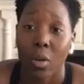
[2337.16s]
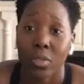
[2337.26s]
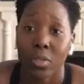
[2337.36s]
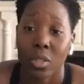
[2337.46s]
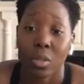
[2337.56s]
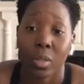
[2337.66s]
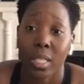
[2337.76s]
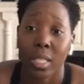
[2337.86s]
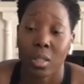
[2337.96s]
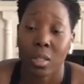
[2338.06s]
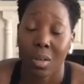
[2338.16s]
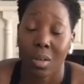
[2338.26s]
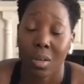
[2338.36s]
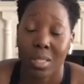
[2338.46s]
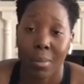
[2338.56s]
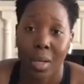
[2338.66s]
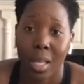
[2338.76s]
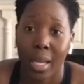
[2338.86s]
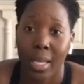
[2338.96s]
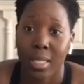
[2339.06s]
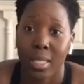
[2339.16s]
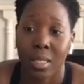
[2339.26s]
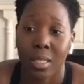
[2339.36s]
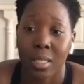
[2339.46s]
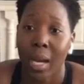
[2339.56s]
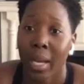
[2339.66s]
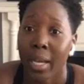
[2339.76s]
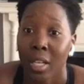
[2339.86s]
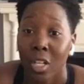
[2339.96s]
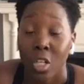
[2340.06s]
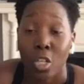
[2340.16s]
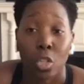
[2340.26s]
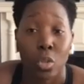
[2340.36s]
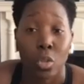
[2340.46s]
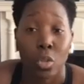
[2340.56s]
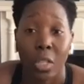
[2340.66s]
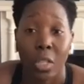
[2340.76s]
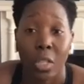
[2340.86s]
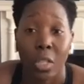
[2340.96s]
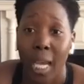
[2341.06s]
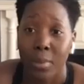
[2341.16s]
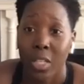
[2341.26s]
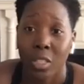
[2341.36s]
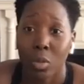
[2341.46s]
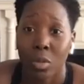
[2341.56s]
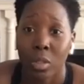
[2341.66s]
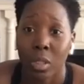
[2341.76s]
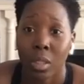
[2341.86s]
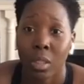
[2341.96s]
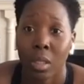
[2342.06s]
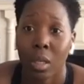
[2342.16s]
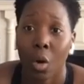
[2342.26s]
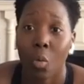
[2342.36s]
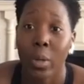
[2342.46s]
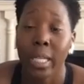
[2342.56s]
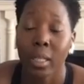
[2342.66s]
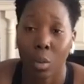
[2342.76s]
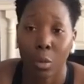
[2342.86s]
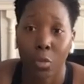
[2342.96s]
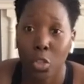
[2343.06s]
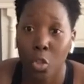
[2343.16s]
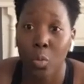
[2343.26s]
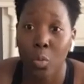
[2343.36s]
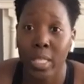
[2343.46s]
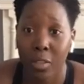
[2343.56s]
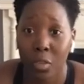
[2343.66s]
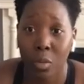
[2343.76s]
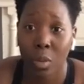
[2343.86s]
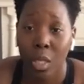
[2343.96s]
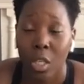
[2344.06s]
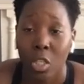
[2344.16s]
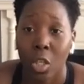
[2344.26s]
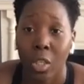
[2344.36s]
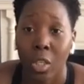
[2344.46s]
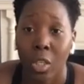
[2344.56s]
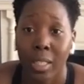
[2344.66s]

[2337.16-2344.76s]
And what I often do is, or I tell my other clients, is to buy 2 different types of vegetables a week or for 2 weeks if you